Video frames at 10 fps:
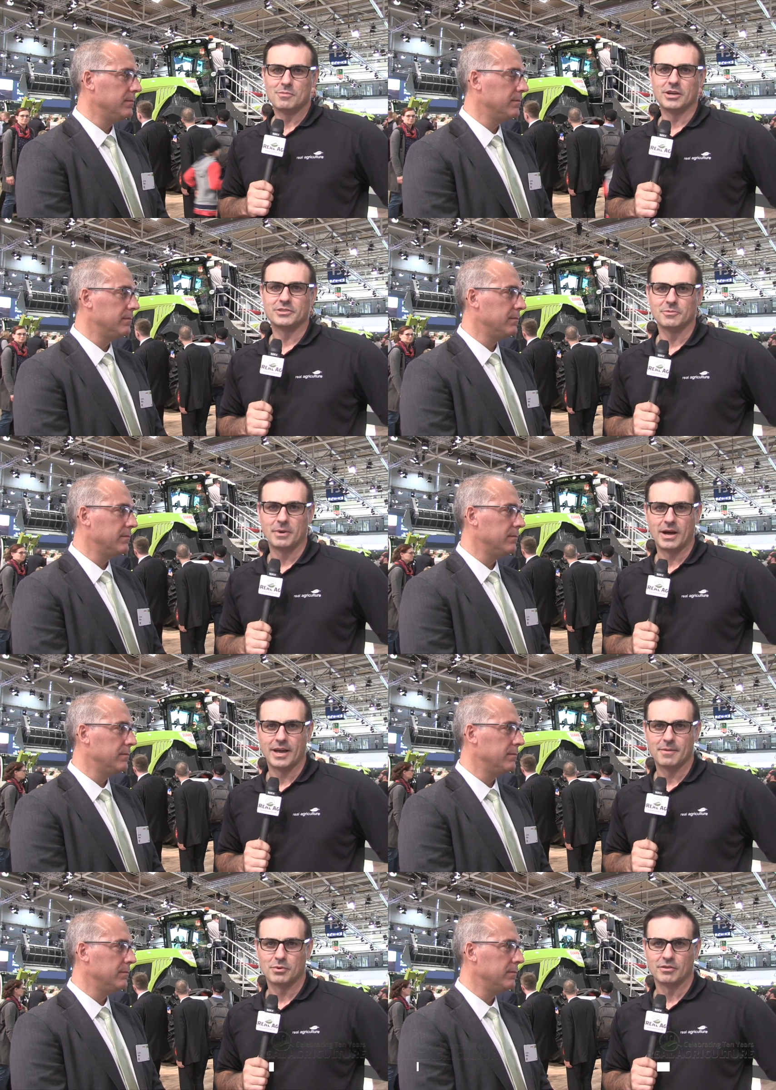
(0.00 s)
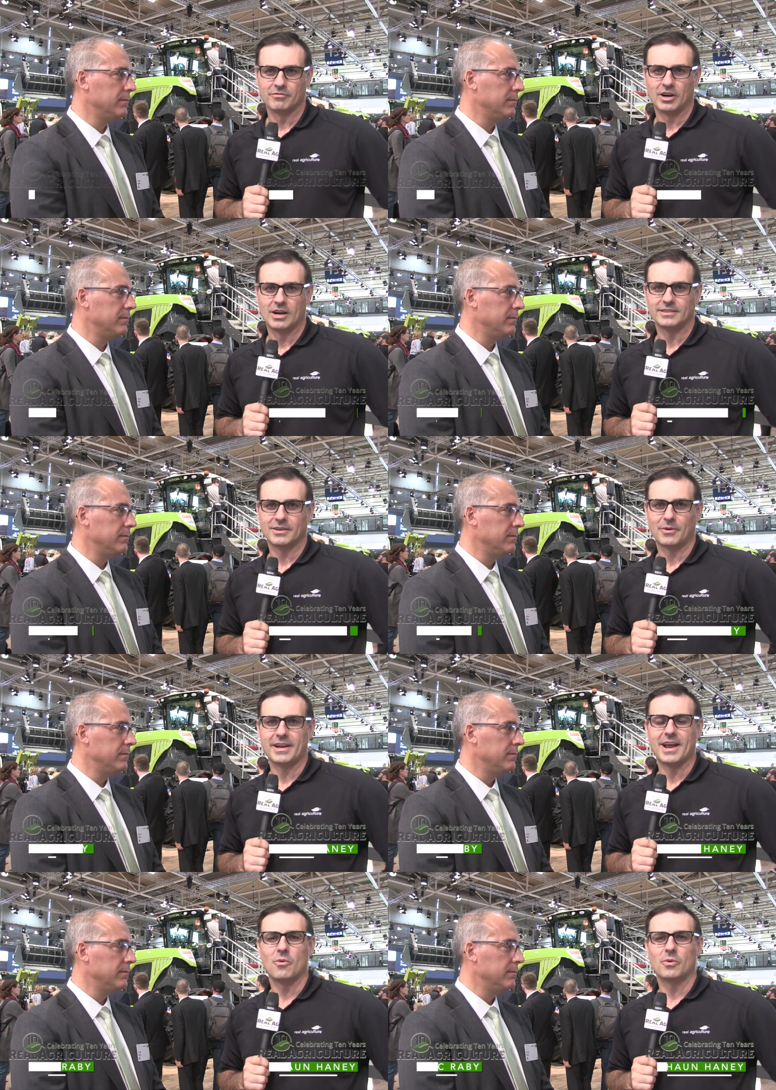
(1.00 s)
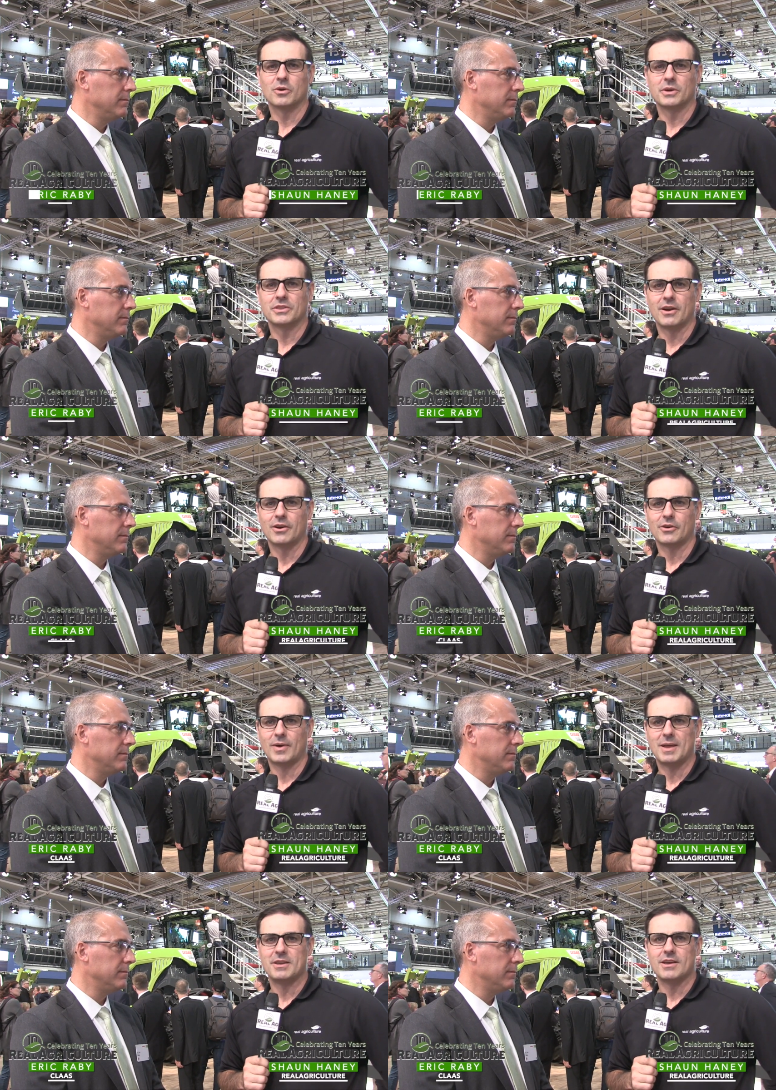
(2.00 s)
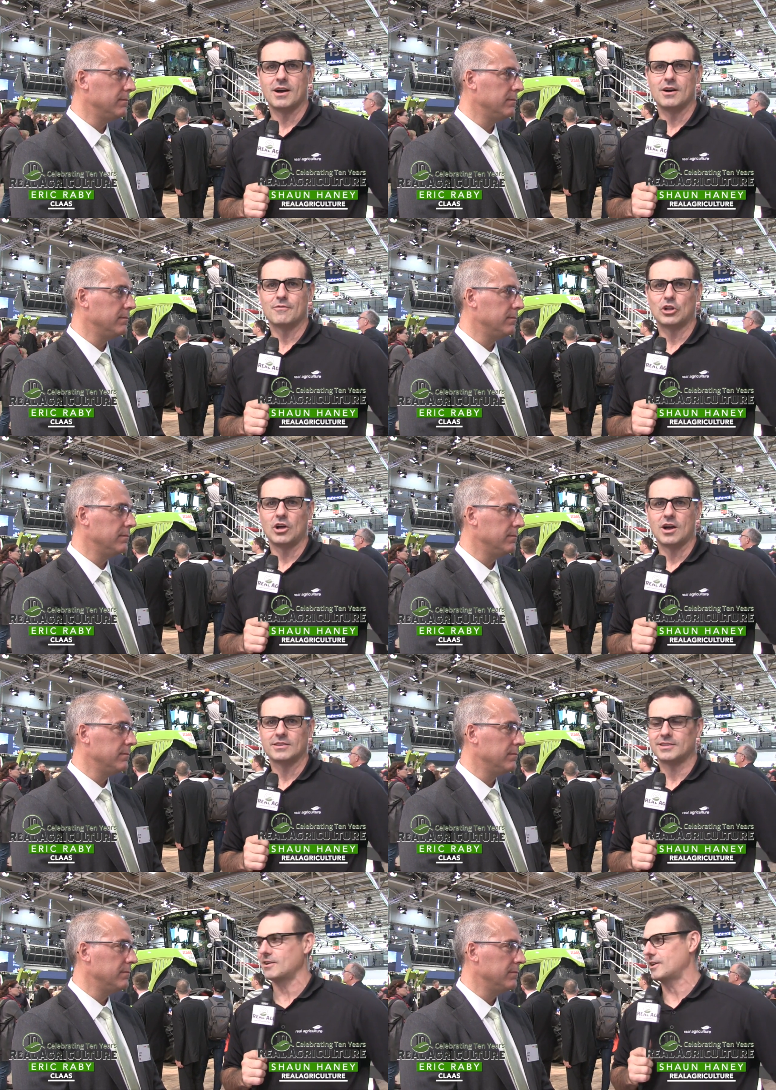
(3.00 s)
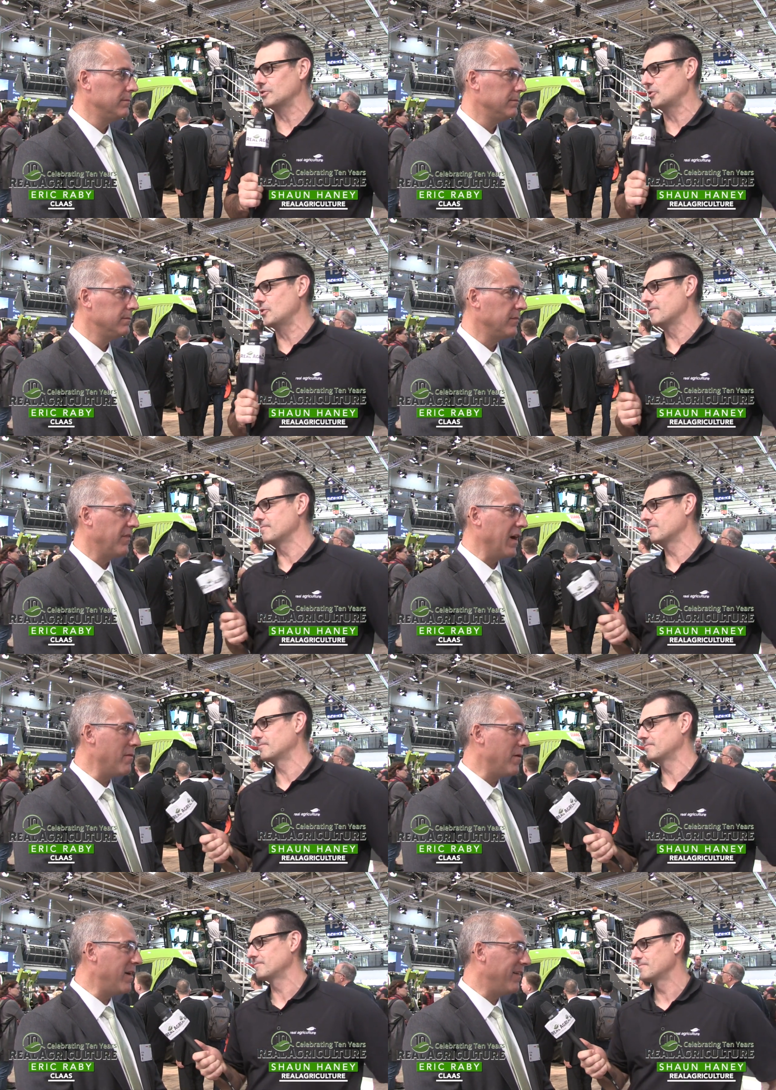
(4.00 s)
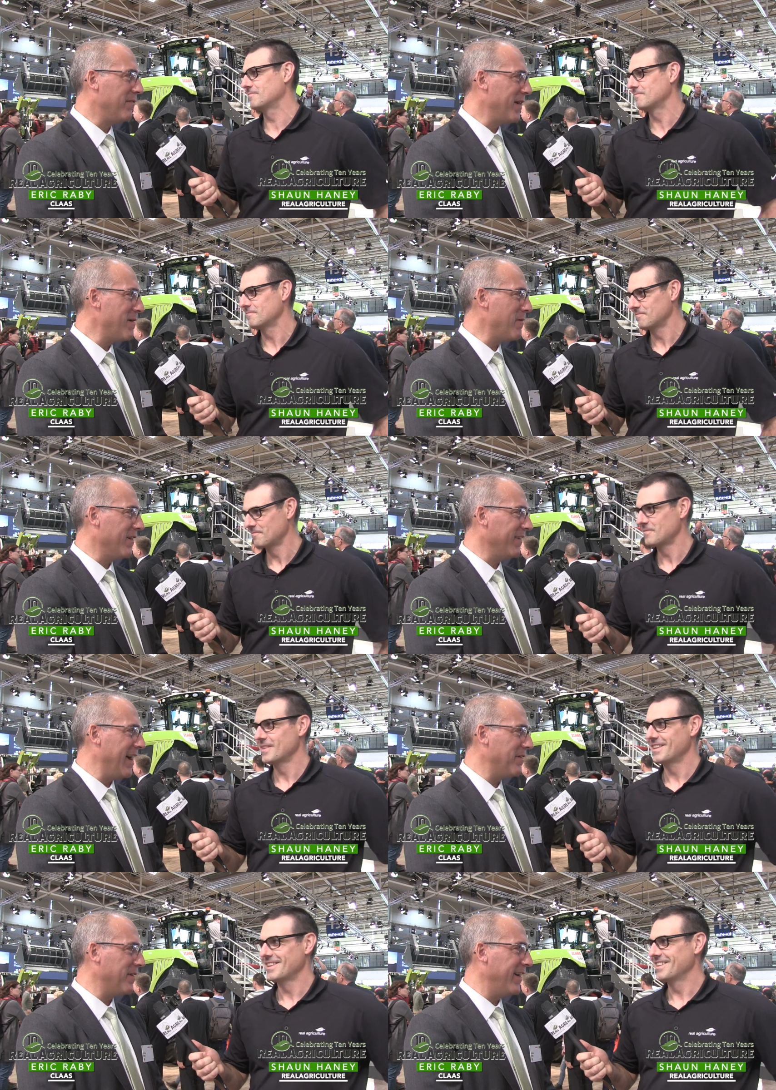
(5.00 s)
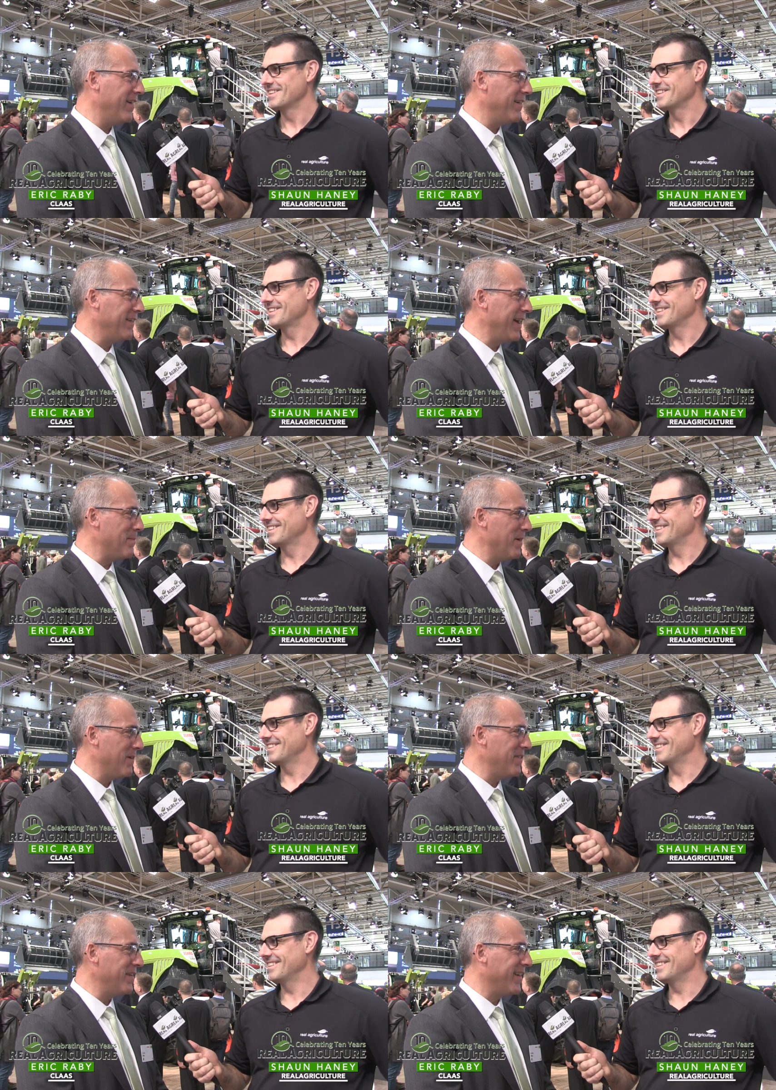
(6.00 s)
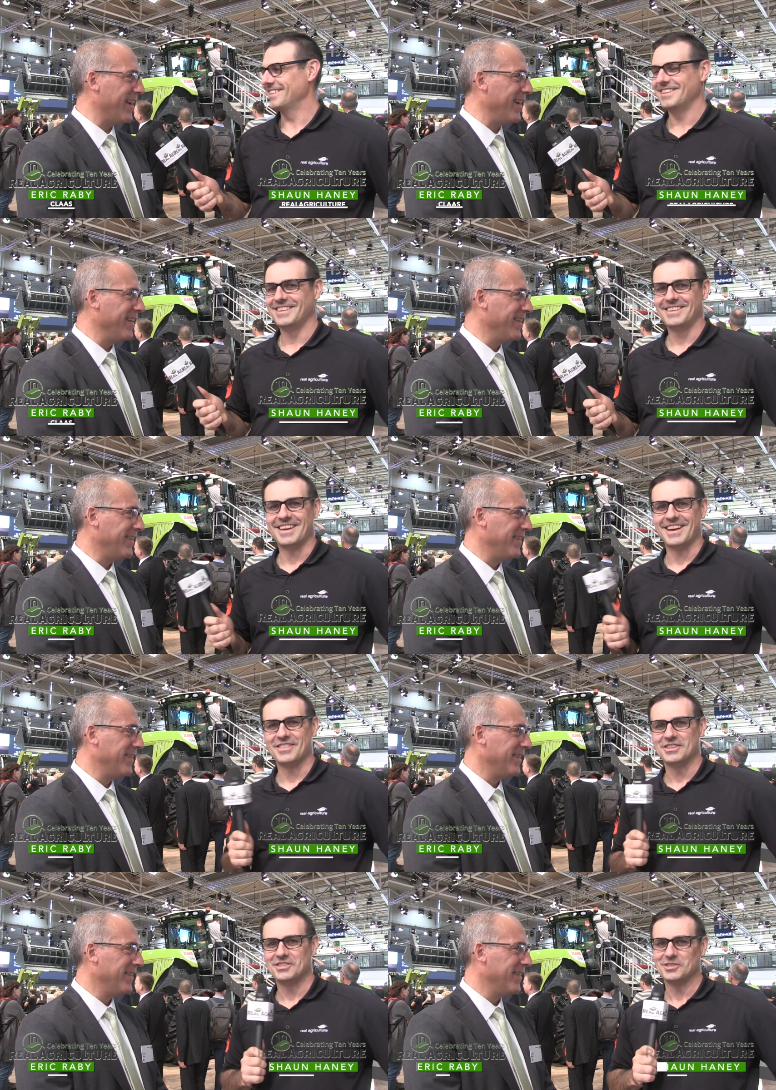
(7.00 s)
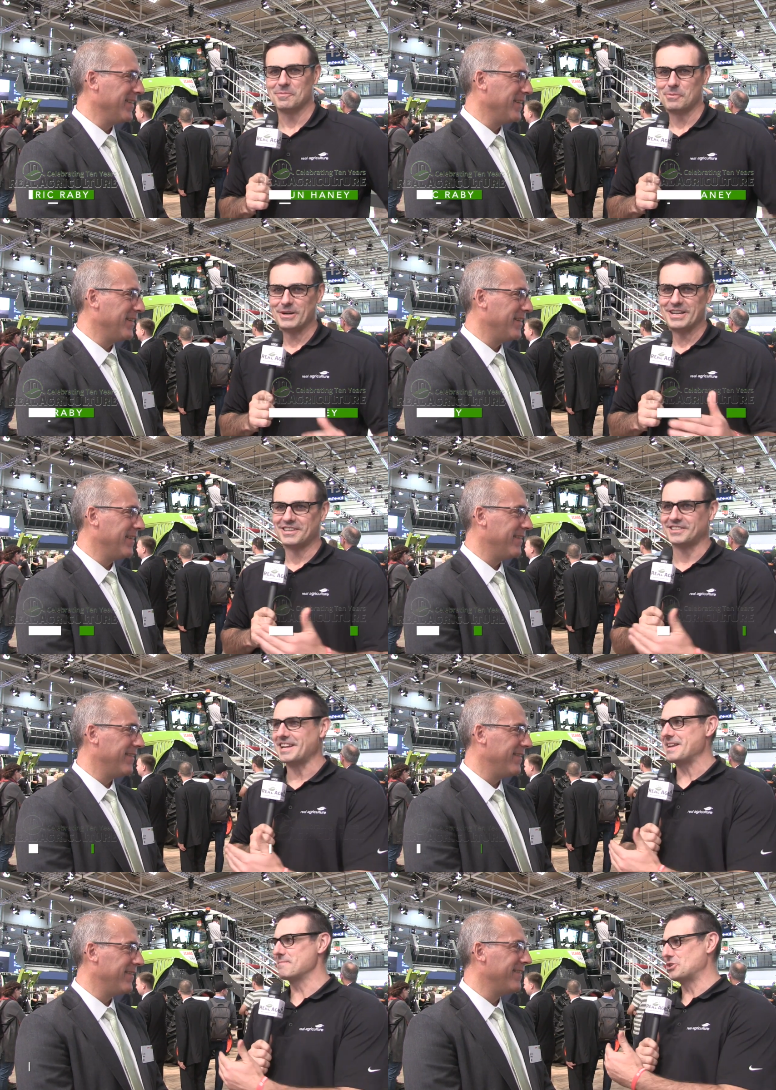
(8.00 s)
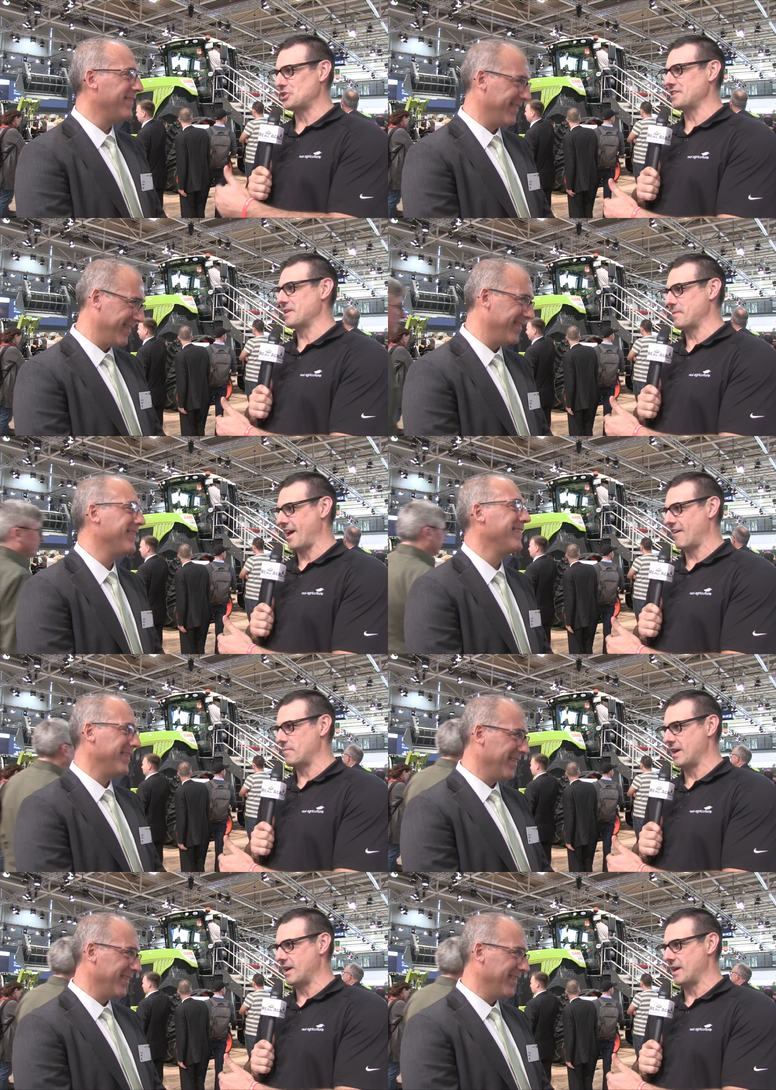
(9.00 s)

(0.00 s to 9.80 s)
Speaker 1: brought to you by Bravant. And right now we're with Eric Raby of Claas.
Speaker 2: Eric, how's it going? Very well, very well. Glad you're here and glad to be with you today.
Speaker 1: Yeah, this is a pretty exciting machine that we have